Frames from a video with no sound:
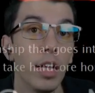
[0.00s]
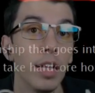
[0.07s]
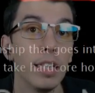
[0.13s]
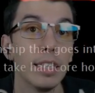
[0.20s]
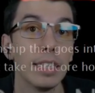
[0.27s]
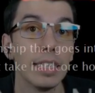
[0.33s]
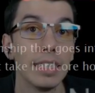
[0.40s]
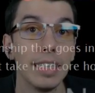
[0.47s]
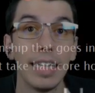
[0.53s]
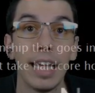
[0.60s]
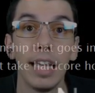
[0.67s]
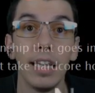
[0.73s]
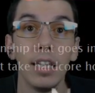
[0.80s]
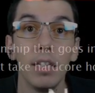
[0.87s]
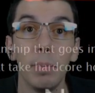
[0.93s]
This is a
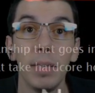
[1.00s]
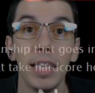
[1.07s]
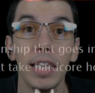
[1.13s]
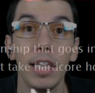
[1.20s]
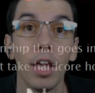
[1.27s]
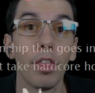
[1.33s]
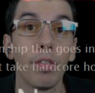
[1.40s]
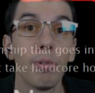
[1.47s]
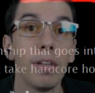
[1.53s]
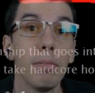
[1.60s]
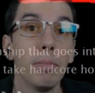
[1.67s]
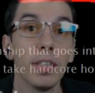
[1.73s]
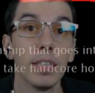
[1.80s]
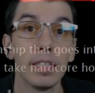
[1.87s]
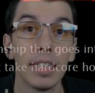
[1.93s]
1080p 3
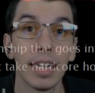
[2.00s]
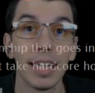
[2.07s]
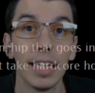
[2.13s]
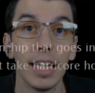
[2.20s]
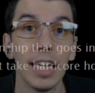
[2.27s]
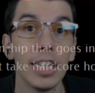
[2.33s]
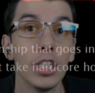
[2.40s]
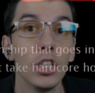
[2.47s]
millisecond